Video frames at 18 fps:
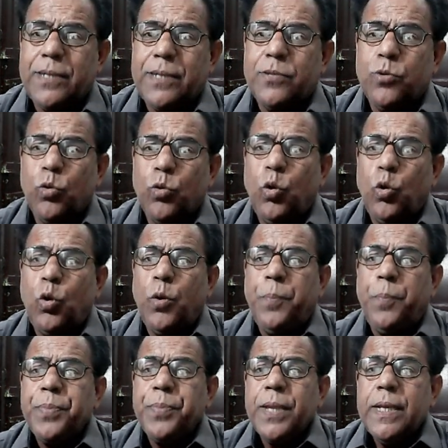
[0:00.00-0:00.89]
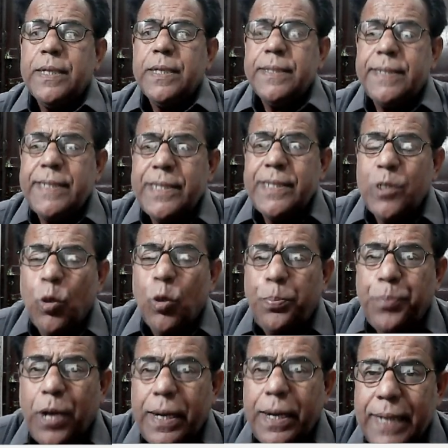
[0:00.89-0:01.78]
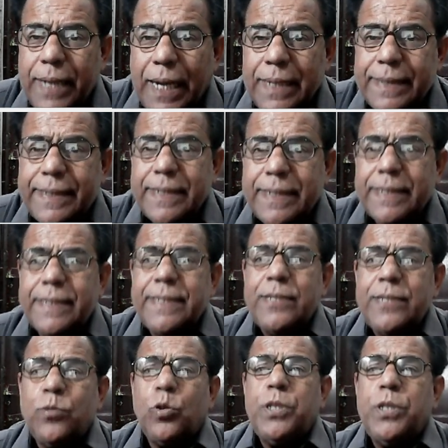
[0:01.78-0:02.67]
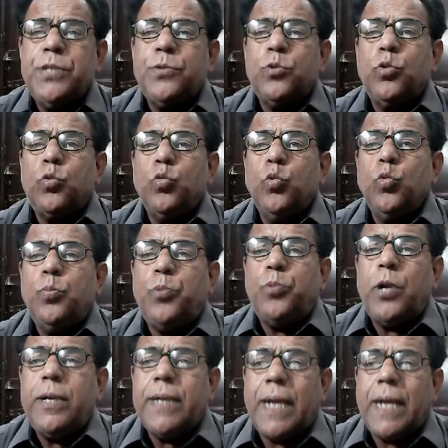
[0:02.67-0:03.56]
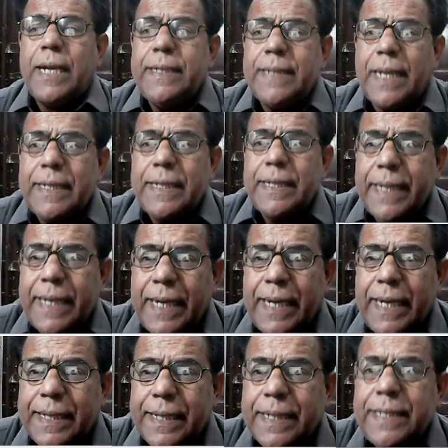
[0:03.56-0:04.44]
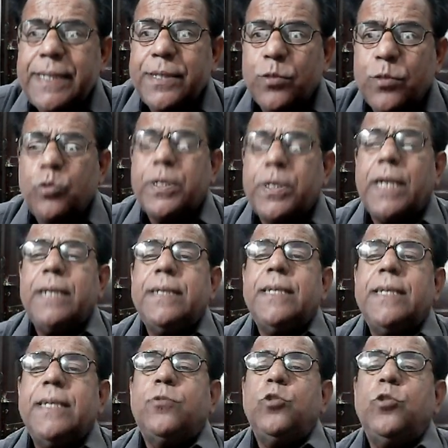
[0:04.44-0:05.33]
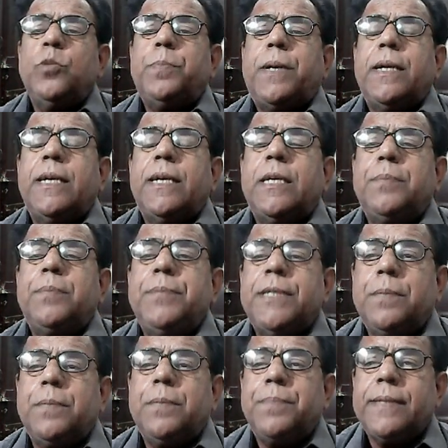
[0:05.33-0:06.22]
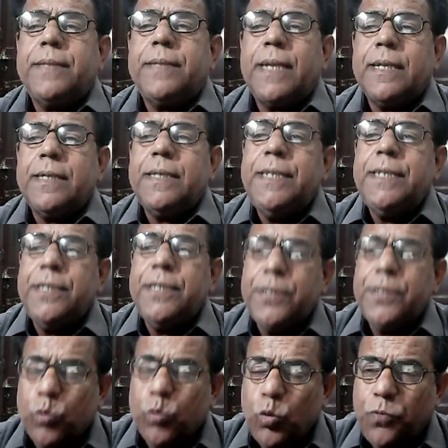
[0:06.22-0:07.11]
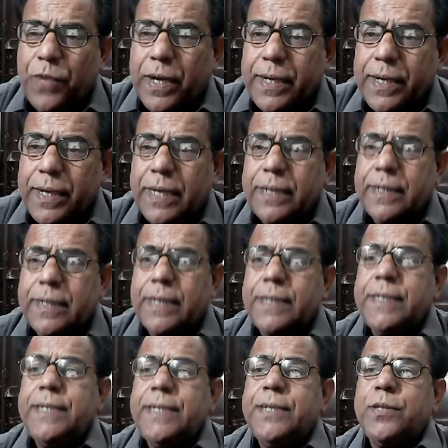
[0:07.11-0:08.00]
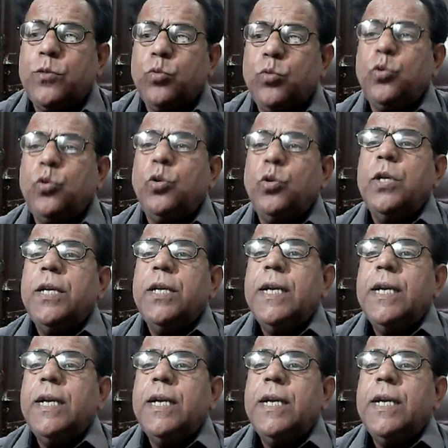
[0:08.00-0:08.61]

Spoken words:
So 0.960 into 2.998 into 10 raised to the power 8 meter per second into 100 into